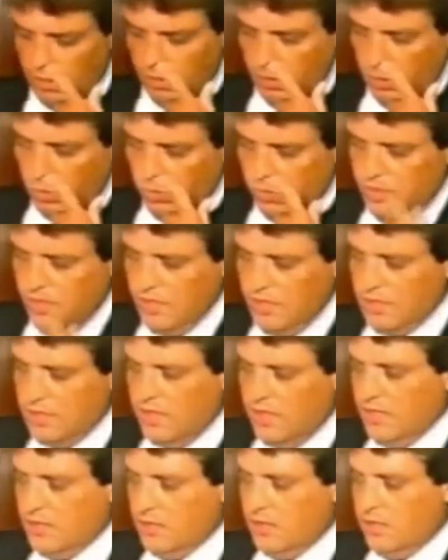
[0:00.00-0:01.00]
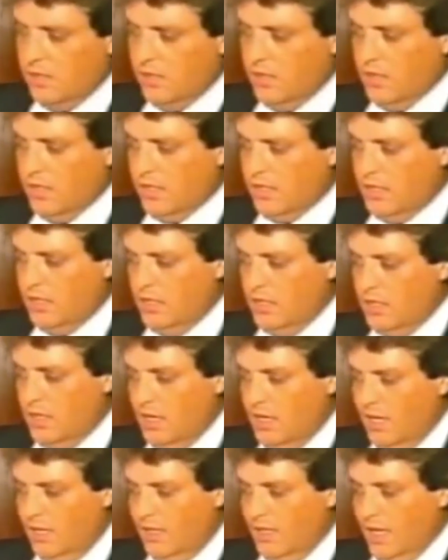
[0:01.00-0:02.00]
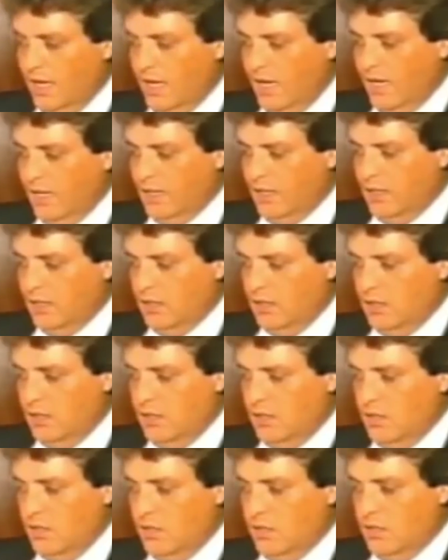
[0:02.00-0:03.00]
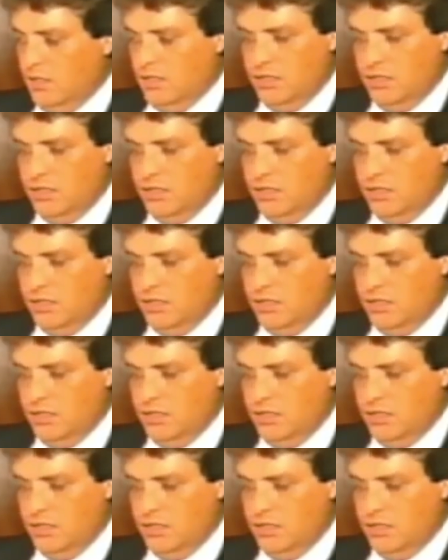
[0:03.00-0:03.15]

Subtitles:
in which he states clearly that the